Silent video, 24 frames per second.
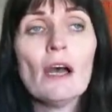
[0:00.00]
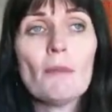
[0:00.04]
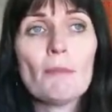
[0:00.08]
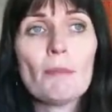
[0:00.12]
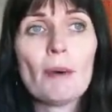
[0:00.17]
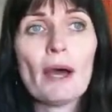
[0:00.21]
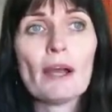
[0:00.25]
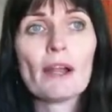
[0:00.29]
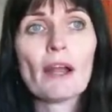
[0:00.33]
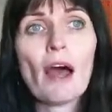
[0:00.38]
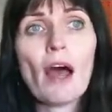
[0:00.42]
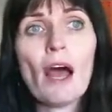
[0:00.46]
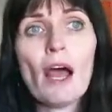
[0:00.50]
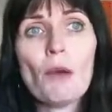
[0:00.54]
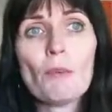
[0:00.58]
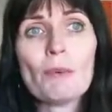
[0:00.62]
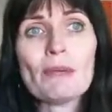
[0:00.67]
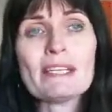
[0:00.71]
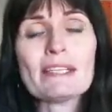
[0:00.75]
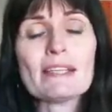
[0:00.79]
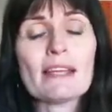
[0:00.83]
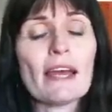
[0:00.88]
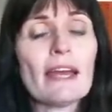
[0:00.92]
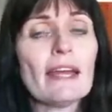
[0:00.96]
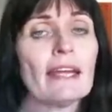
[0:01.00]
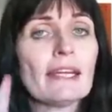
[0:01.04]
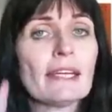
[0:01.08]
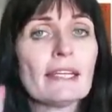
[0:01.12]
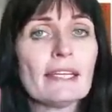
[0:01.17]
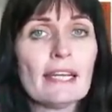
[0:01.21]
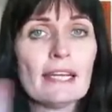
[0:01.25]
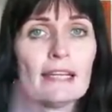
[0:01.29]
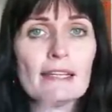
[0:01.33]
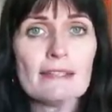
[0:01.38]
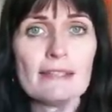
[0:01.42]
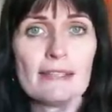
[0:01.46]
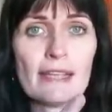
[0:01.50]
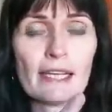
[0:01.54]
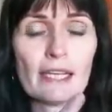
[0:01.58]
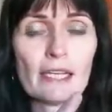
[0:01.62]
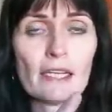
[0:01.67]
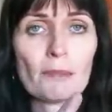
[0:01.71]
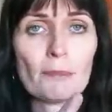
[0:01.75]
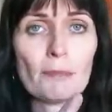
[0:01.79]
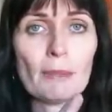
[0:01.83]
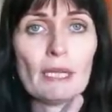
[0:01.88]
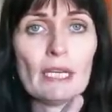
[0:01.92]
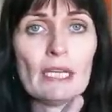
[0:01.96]
But I would say get a
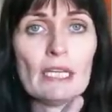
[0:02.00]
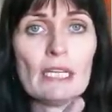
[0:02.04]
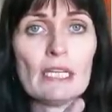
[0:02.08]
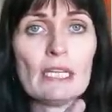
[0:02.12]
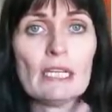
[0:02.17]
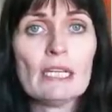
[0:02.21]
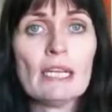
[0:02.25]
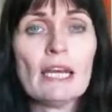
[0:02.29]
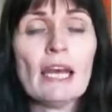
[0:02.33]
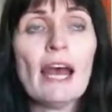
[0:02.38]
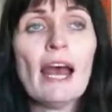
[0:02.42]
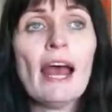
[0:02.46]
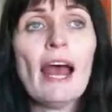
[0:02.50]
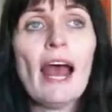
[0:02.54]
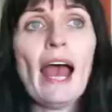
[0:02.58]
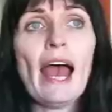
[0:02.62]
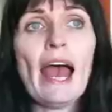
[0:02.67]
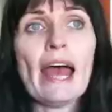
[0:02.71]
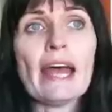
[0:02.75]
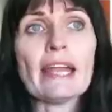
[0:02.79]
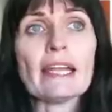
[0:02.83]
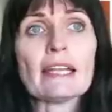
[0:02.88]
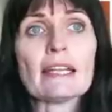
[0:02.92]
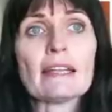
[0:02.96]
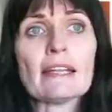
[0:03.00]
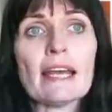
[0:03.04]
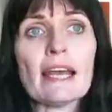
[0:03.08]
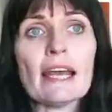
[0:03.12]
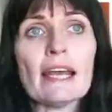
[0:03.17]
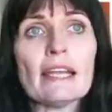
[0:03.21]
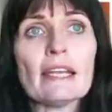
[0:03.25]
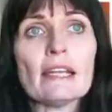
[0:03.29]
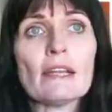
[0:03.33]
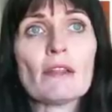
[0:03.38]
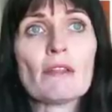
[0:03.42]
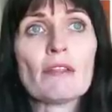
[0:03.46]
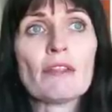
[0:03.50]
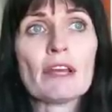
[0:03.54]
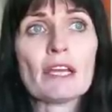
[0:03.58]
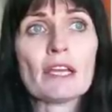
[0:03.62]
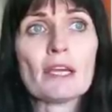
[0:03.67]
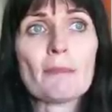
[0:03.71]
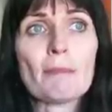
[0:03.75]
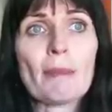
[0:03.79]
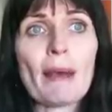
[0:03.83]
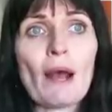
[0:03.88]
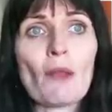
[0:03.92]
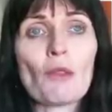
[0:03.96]
second opinion and then think
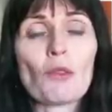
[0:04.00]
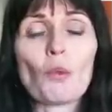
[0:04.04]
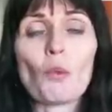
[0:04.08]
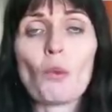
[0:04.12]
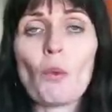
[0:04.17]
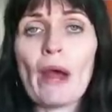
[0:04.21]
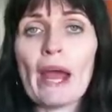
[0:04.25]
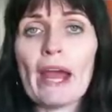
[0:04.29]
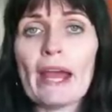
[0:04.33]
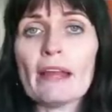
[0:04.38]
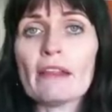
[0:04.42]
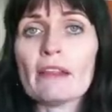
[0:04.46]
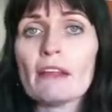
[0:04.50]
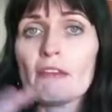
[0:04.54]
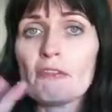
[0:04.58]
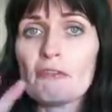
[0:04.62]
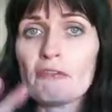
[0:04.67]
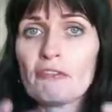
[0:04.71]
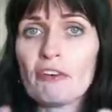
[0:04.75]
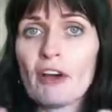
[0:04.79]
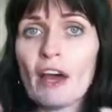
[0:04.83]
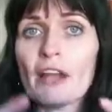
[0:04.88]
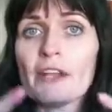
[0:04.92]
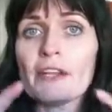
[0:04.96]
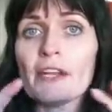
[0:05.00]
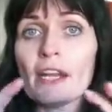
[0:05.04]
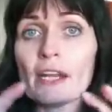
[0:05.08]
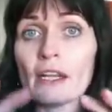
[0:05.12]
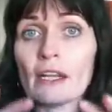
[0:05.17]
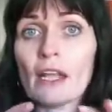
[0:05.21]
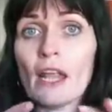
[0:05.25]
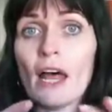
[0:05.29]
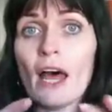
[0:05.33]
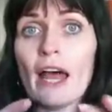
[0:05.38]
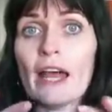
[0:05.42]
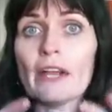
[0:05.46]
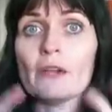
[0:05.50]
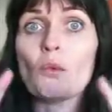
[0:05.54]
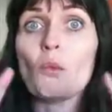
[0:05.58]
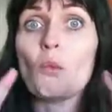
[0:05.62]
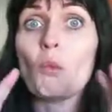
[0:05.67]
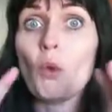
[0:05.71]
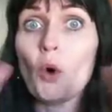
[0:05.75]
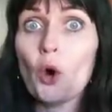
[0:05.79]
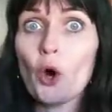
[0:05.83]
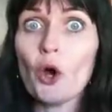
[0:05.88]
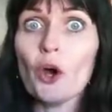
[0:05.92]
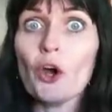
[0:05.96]
about the way that fun and light
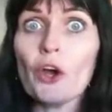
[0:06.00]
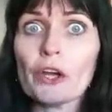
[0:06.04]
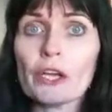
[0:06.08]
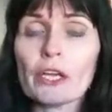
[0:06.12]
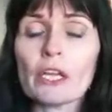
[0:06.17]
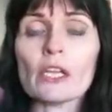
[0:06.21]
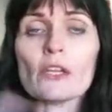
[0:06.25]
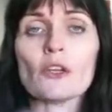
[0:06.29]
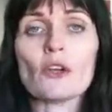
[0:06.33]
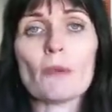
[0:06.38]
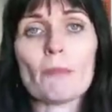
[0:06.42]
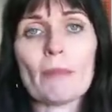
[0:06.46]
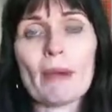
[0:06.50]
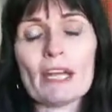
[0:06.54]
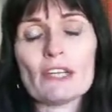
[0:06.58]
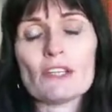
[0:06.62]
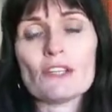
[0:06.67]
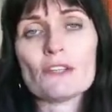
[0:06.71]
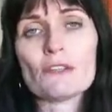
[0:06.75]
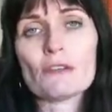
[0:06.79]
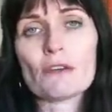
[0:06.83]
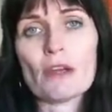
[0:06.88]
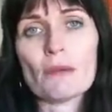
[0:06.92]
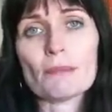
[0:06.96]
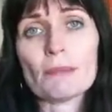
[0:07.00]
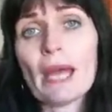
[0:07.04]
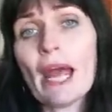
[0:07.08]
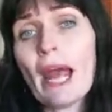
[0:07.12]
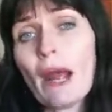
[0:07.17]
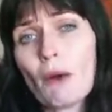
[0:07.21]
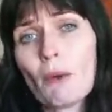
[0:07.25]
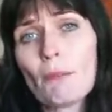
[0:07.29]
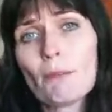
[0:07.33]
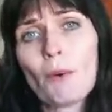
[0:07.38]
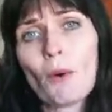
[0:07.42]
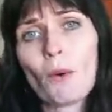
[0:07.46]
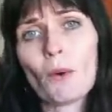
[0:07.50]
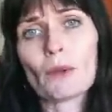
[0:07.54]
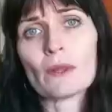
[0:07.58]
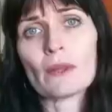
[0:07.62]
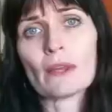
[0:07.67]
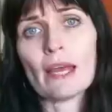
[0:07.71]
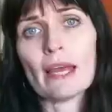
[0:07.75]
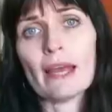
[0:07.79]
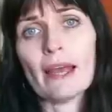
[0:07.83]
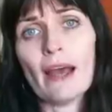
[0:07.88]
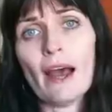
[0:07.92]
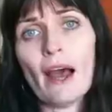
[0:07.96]
work in your manuscript, how important
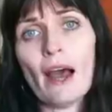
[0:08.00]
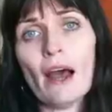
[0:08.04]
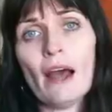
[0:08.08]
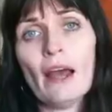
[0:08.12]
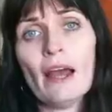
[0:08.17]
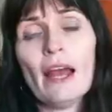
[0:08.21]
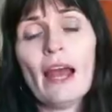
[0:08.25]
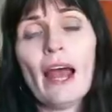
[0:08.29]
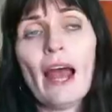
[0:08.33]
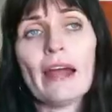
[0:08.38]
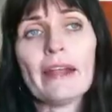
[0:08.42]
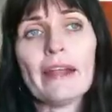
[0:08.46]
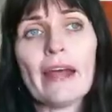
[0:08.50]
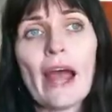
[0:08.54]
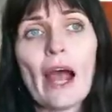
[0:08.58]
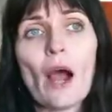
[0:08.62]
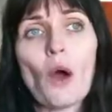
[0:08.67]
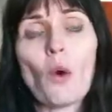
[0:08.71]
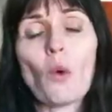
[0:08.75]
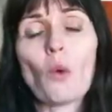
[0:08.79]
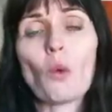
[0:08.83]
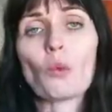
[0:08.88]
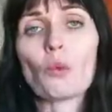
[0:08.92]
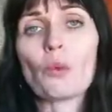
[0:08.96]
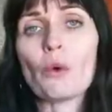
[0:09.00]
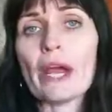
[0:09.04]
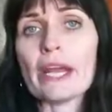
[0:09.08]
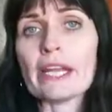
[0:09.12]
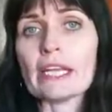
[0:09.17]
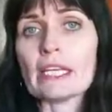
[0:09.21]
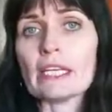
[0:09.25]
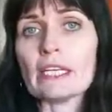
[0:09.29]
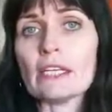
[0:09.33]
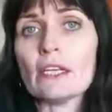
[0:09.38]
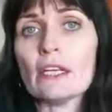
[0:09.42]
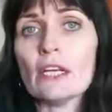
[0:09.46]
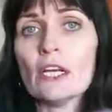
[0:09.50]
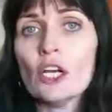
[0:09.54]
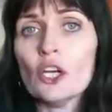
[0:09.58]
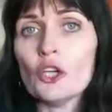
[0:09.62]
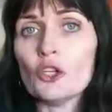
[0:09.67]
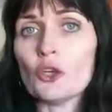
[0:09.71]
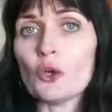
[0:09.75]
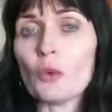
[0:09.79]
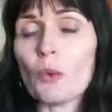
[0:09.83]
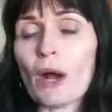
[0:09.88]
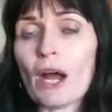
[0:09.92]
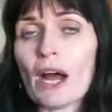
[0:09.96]
they are and how ready
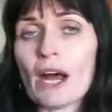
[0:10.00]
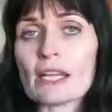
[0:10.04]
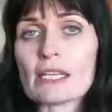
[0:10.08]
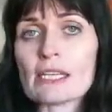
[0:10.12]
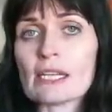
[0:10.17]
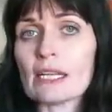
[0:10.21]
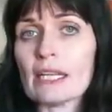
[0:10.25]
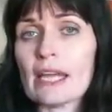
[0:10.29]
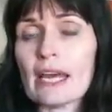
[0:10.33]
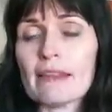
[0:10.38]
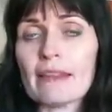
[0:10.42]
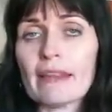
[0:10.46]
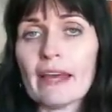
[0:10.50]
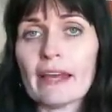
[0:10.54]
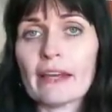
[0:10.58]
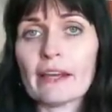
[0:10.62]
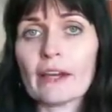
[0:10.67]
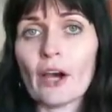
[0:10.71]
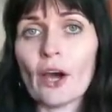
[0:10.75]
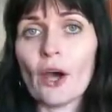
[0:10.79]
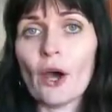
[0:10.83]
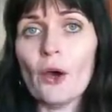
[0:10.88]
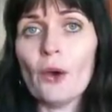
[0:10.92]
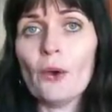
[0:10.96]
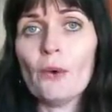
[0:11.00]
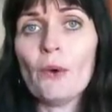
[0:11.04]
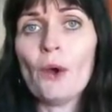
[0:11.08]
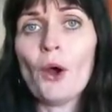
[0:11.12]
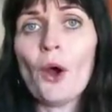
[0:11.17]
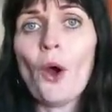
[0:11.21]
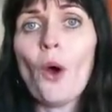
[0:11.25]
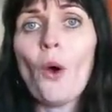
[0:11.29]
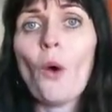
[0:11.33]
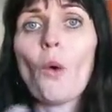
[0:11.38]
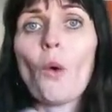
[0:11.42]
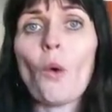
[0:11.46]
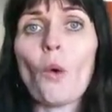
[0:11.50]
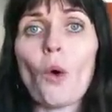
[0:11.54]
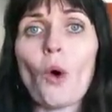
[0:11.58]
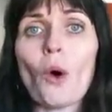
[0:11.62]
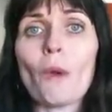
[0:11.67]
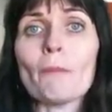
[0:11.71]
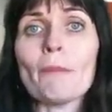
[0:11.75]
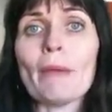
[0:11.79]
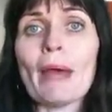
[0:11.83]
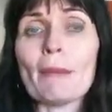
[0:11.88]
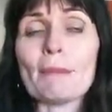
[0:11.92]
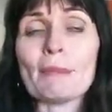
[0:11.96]
you are to let that go,
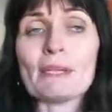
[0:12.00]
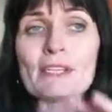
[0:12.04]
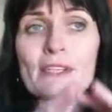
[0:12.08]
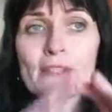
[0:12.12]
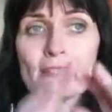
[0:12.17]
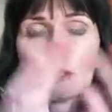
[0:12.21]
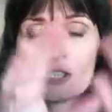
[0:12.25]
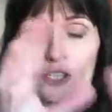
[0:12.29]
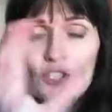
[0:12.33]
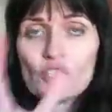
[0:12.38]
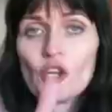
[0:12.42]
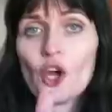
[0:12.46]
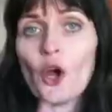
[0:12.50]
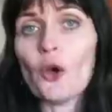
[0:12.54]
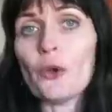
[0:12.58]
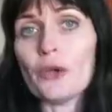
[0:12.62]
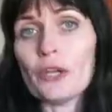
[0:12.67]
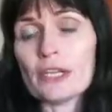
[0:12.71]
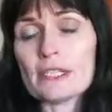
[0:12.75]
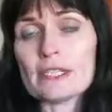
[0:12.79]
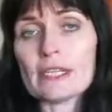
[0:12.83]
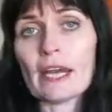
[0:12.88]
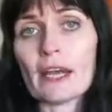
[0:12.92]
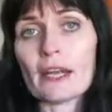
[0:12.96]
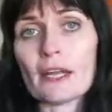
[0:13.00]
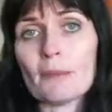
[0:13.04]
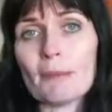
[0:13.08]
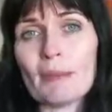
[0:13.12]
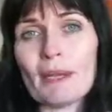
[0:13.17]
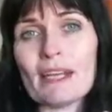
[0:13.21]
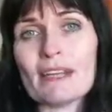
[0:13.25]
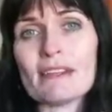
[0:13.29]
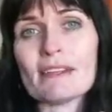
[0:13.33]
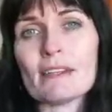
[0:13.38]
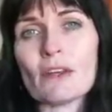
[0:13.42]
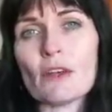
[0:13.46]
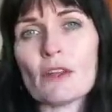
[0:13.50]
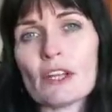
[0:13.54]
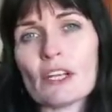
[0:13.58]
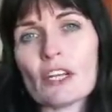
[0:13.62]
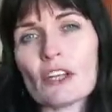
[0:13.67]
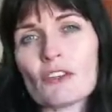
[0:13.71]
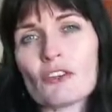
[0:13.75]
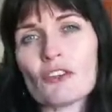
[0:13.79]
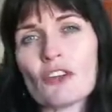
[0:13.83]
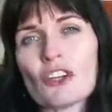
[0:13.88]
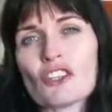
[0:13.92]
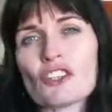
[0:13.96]
or maybe just to tone it down a bit so that
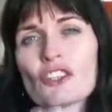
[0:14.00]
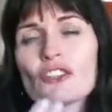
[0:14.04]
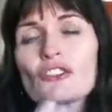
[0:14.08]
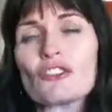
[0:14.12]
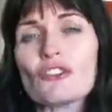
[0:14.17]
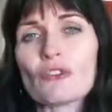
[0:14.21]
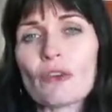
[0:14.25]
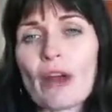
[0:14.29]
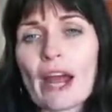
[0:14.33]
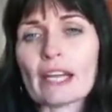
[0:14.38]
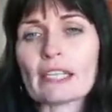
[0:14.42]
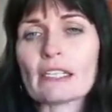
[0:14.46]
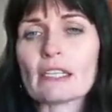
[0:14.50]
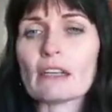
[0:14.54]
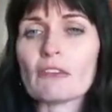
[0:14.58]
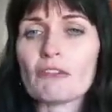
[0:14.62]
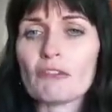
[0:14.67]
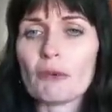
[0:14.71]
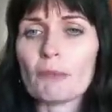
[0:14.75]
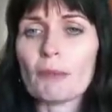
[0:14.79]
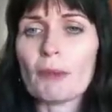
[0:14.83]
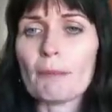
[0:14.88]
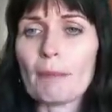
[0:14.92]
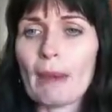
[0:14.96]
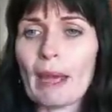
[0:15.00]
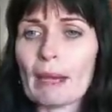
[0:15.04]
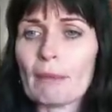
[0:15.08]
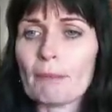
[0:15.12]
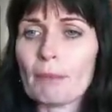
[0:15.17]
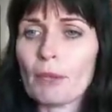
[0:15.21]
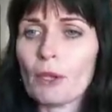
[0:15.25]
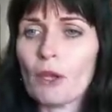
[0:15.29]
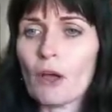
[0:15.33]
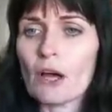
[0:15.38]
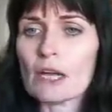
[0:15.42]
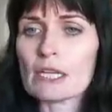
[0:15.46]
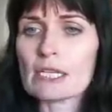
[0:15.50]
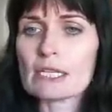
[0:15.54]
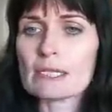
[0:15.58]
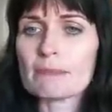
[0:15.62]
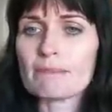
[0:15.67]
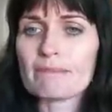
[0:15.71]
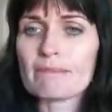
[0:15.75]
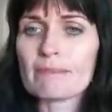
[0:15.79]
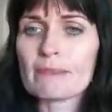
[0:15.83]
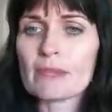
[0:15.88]
it's not distracting from the main plot.